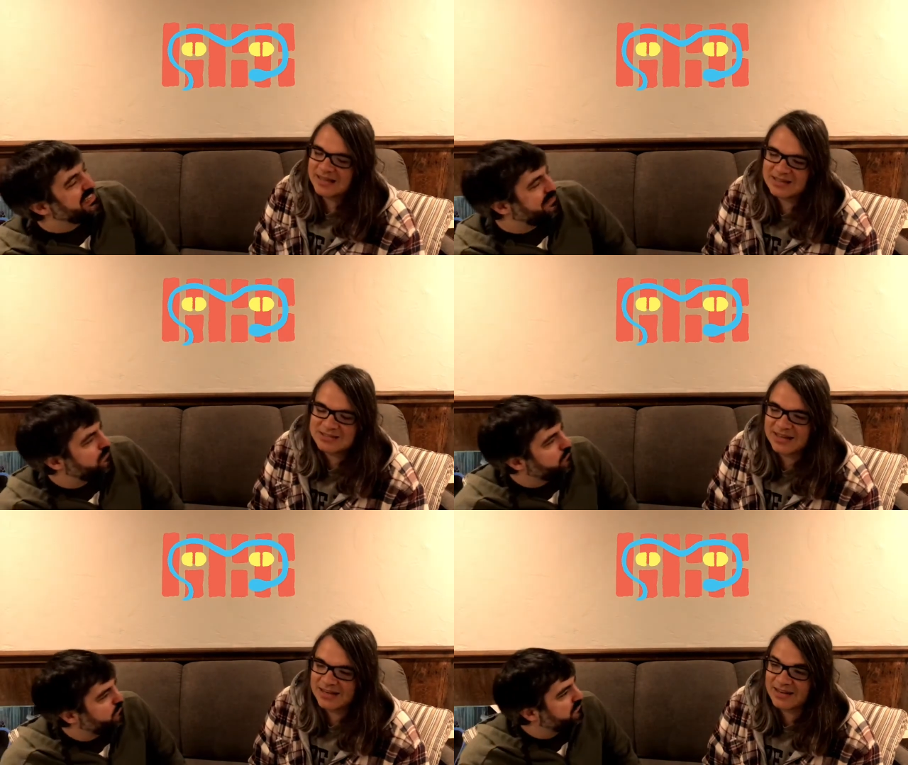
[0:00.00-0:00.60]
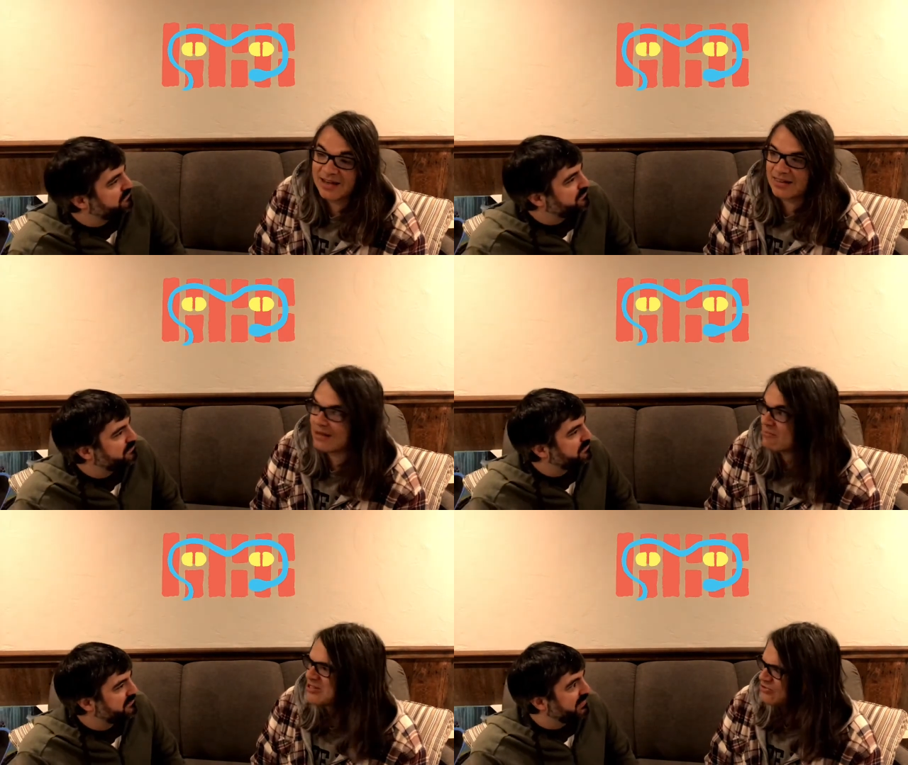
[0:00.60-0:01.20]
Speaker 1: It's like, yeah,
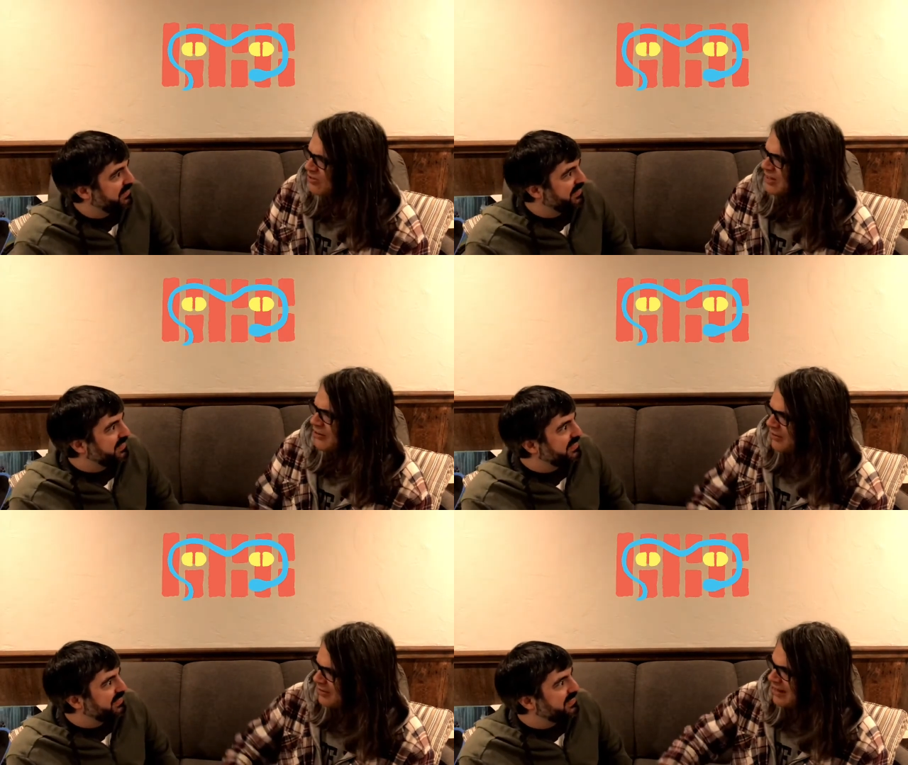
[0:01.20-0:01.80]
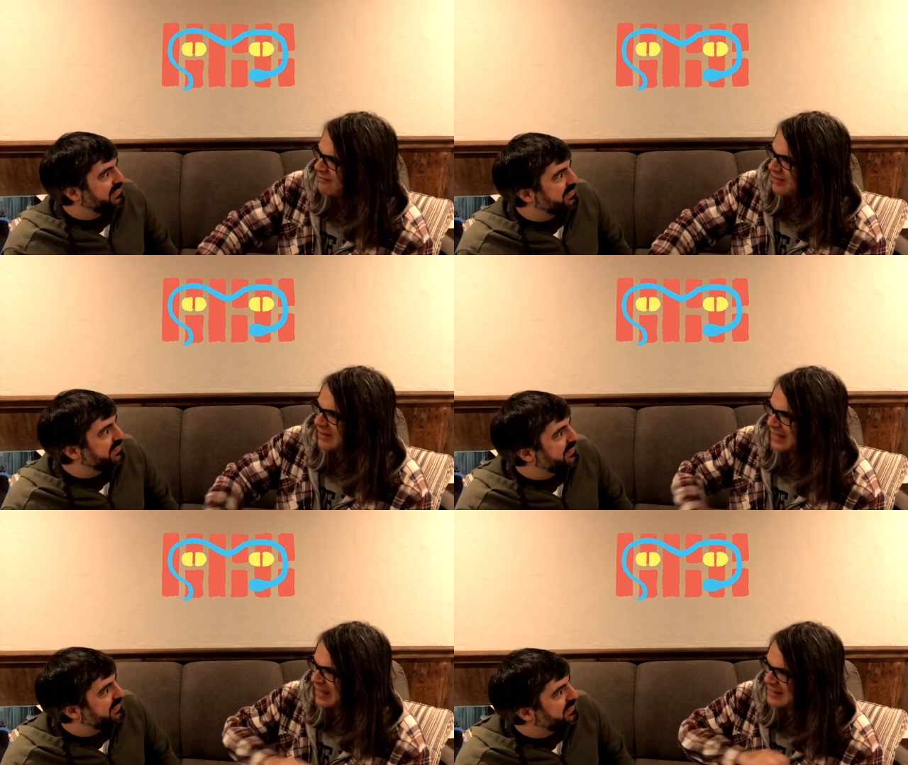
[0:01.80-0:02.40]
that must really hurt having
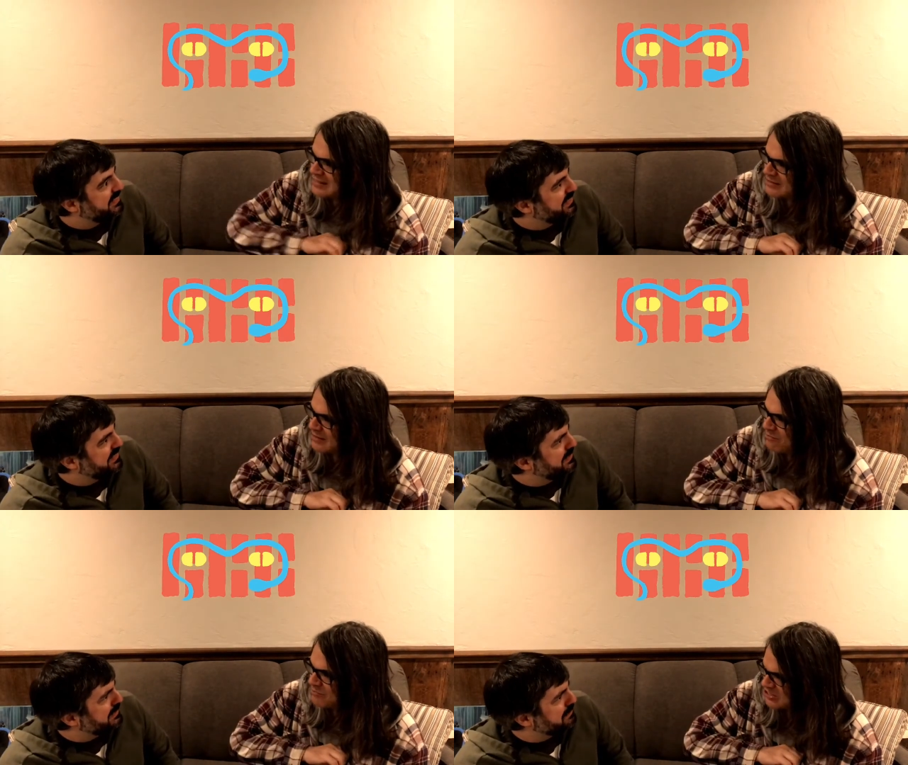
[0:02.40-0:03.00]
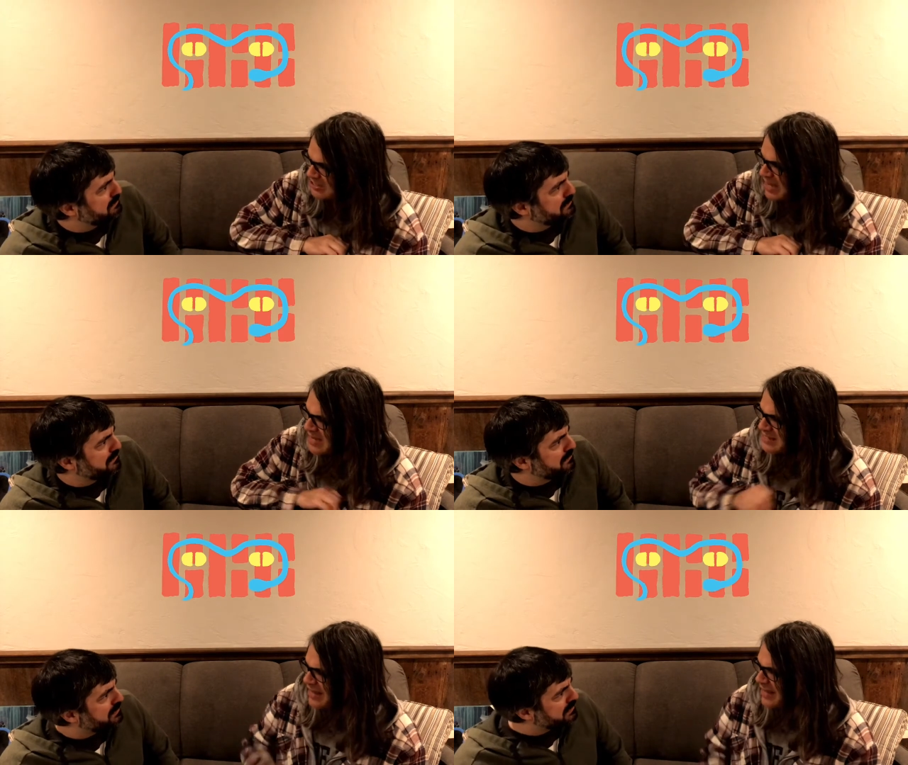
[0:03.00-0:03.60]
like this
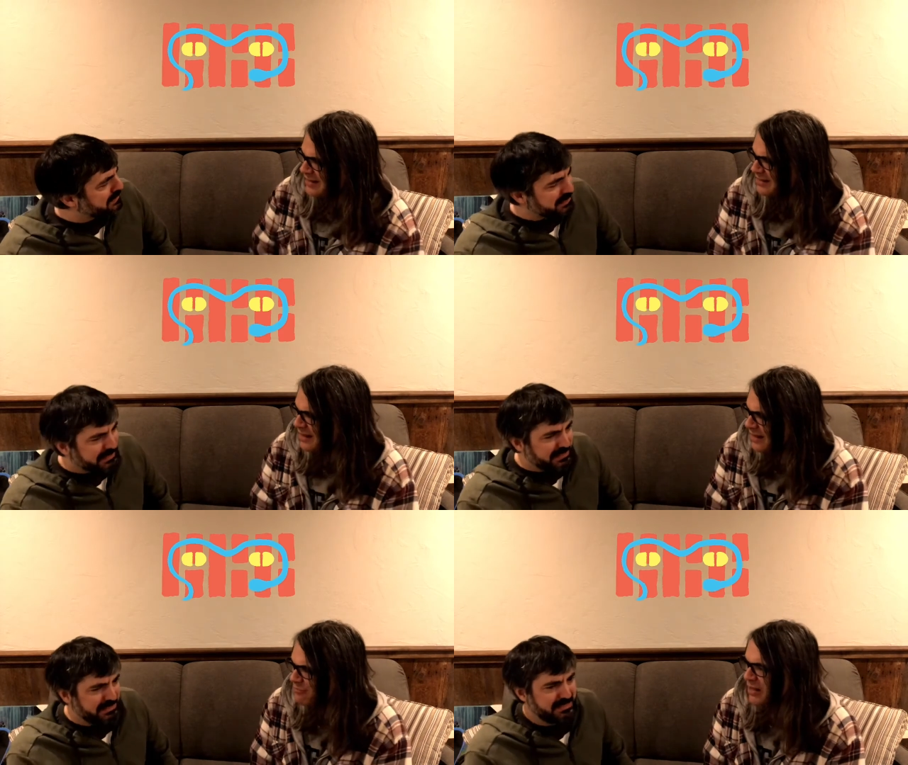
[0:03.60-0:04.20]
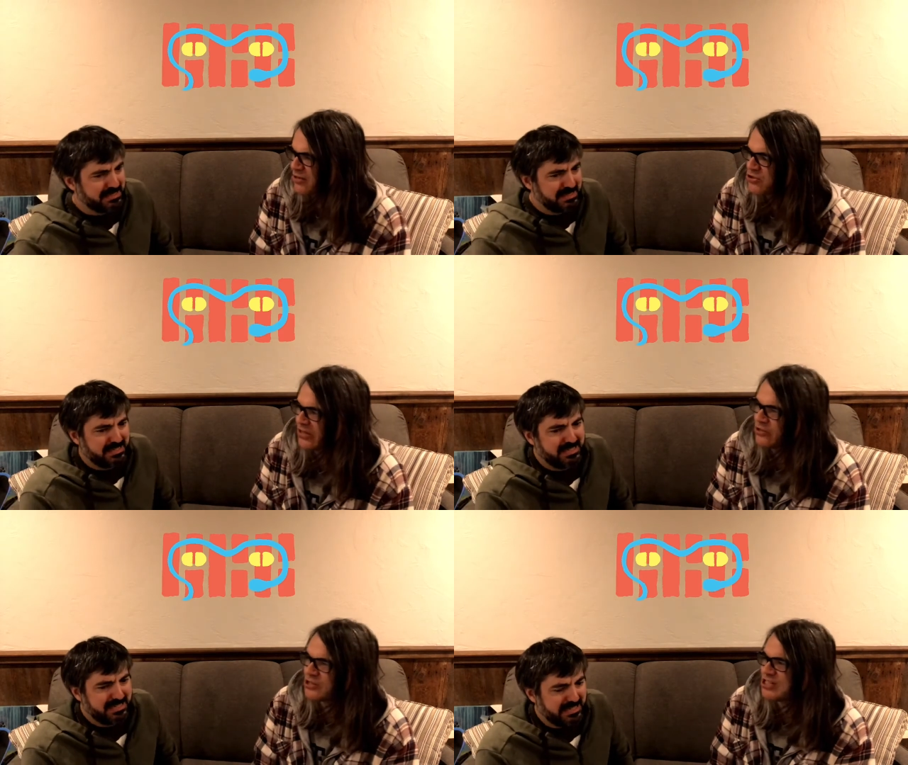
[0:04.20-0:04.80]
snake's head uh,
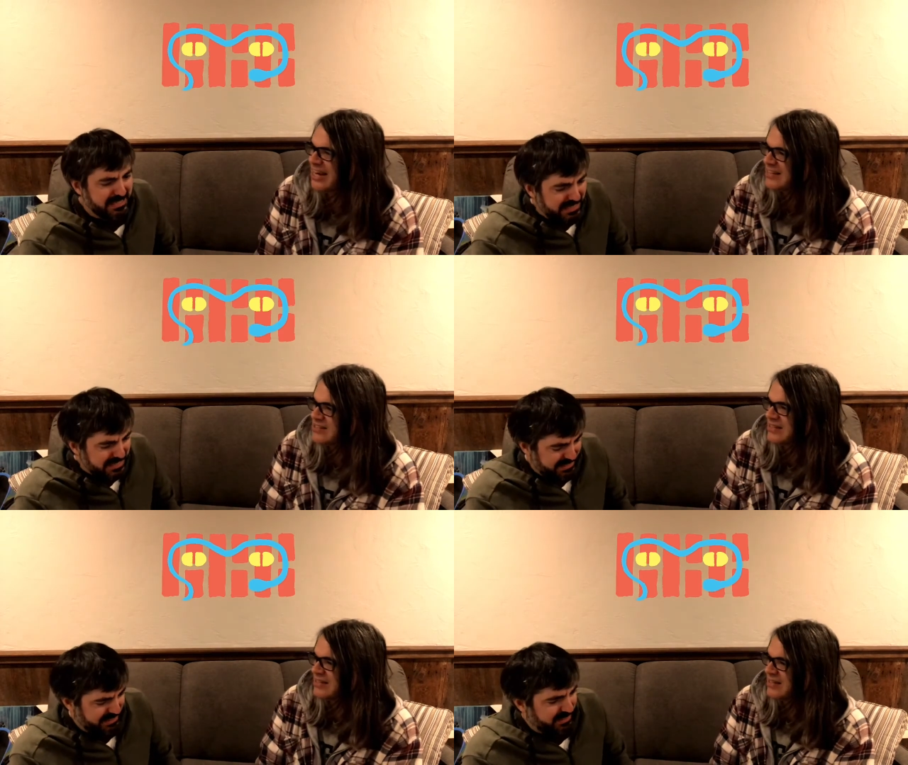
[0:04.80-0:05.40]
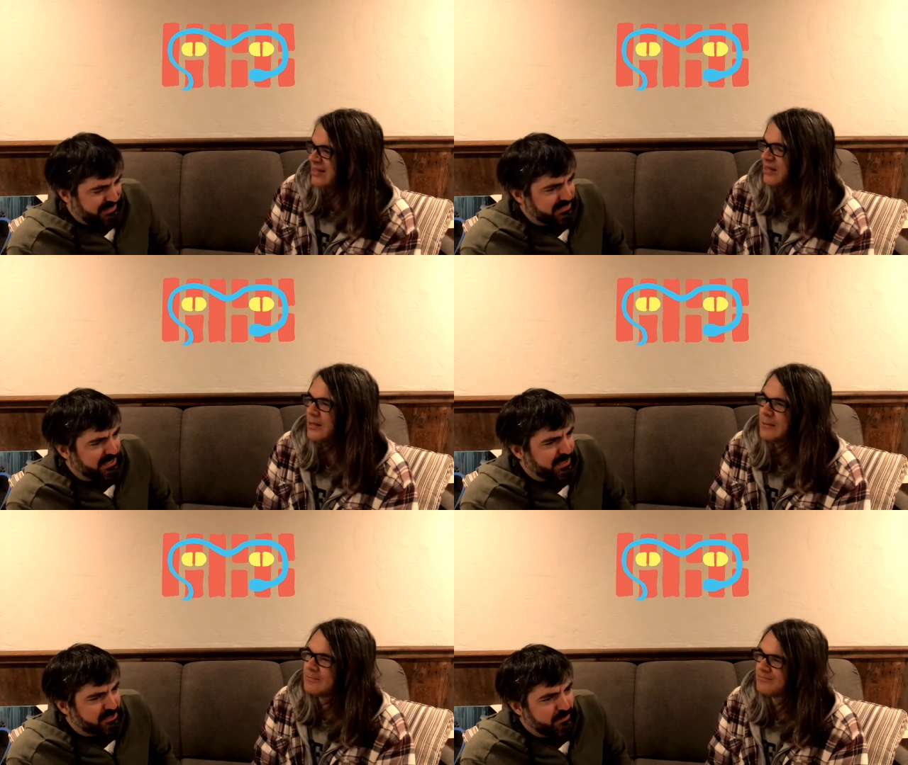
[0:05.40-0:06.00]
penetrate your chest.
Speaker 2: Because
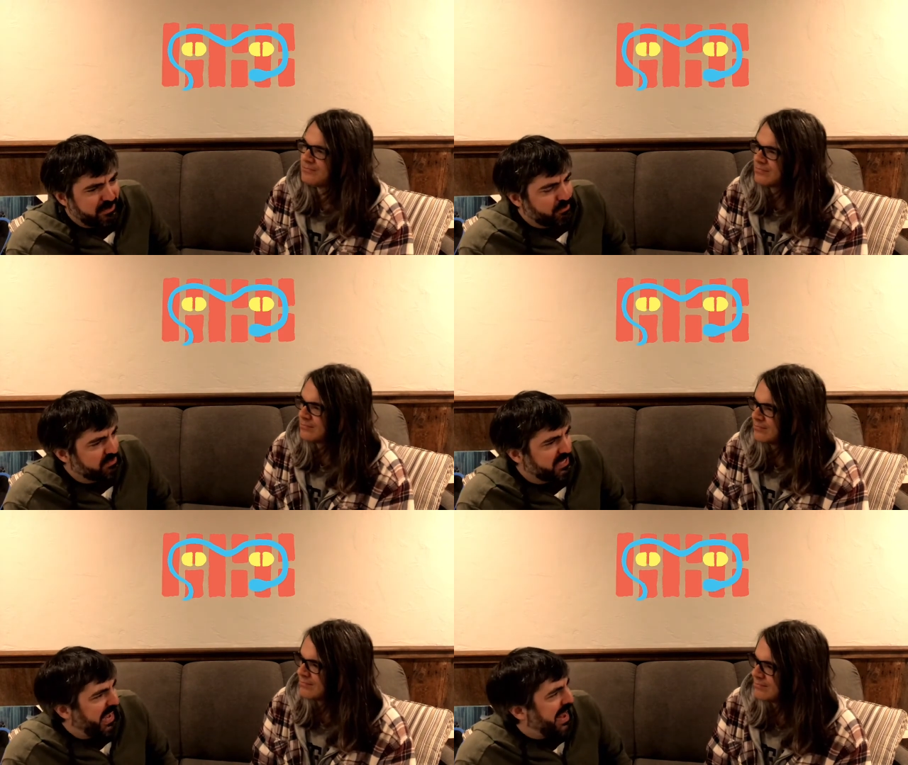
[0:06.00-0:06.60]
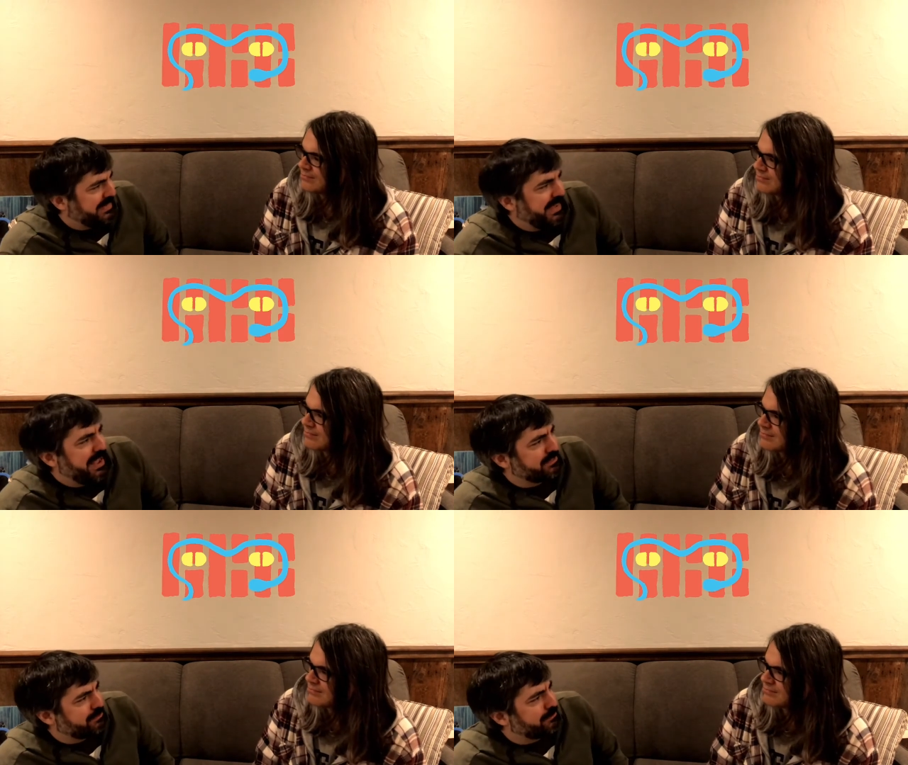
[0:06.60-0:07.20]
uh, Serpentor was like, I cancel